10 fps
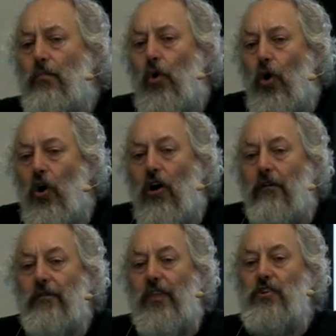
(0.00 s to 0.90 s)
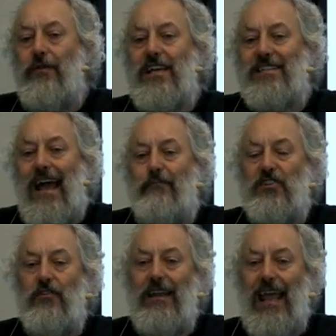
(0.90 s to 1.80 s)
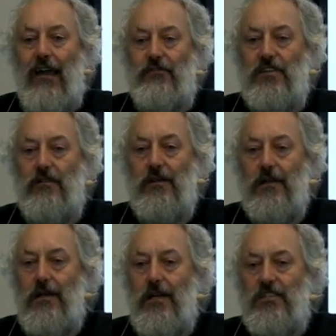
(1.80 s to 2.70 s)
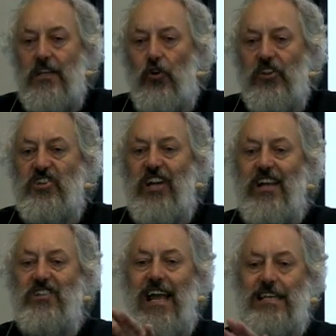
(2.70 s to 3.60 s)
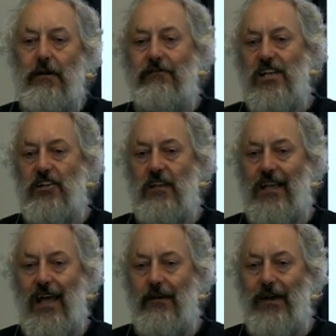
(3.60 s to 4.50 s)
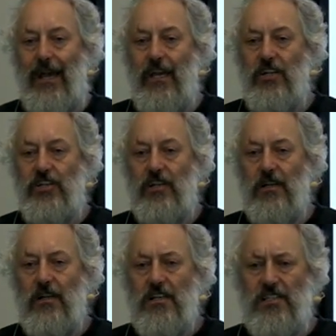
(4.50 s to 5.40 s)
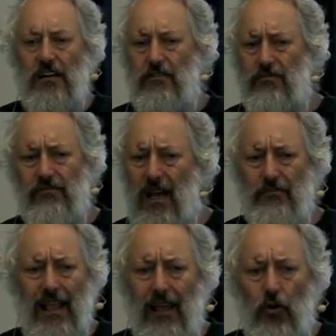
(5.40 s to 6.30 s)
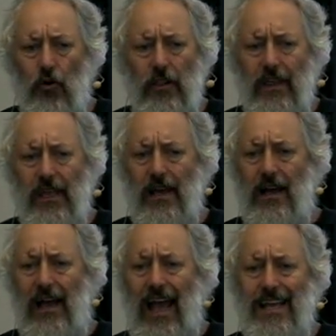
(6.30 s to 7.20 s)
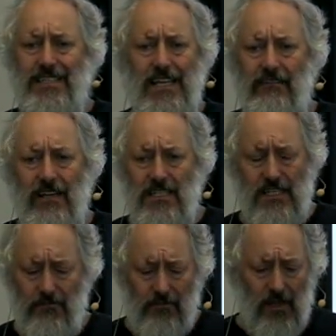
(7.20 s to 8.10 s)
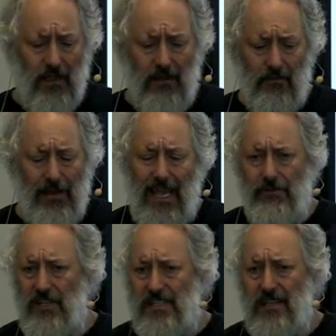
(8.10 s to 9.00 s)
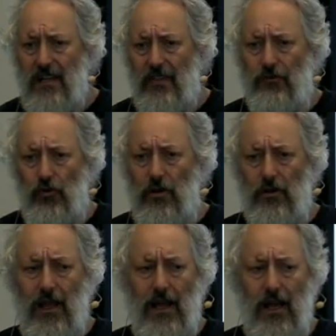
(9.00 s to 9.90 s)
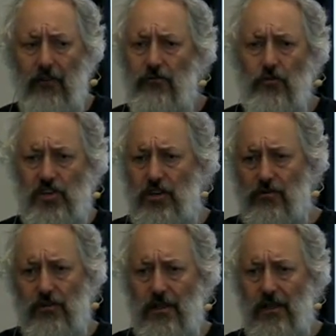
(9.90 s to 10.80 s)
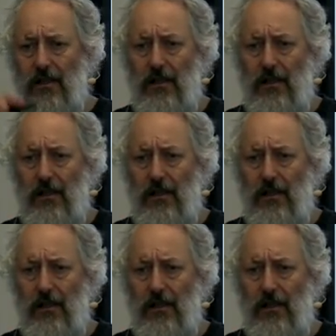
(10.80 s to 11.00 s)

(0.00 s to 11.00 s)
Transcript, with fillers: more off than you just absolutely have to in order to change the aspect ratio of the page. So um, all the uh, A series papers, they're all uh, root 2,